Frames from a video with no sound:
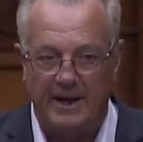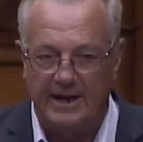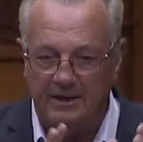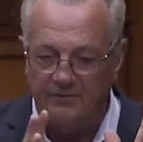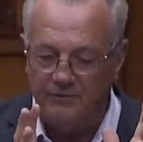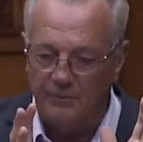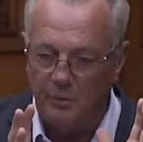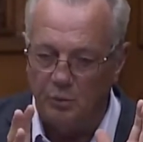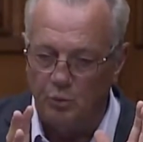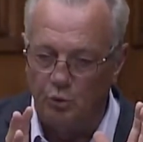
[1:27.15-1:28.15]
he's
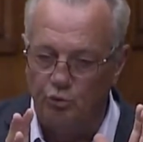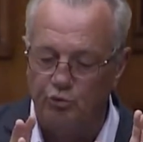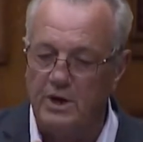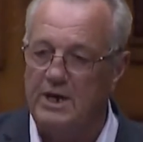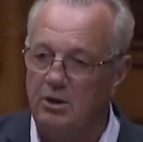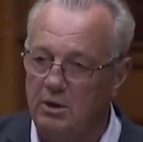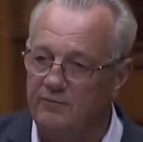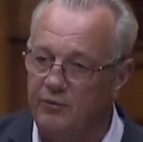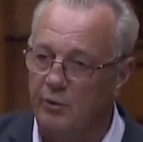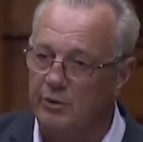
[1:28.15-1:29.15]
really
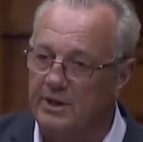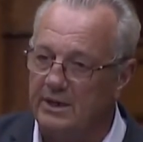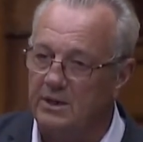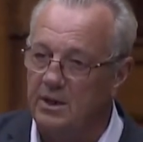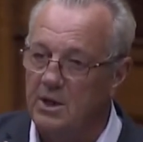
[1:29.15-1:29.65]
looking forward that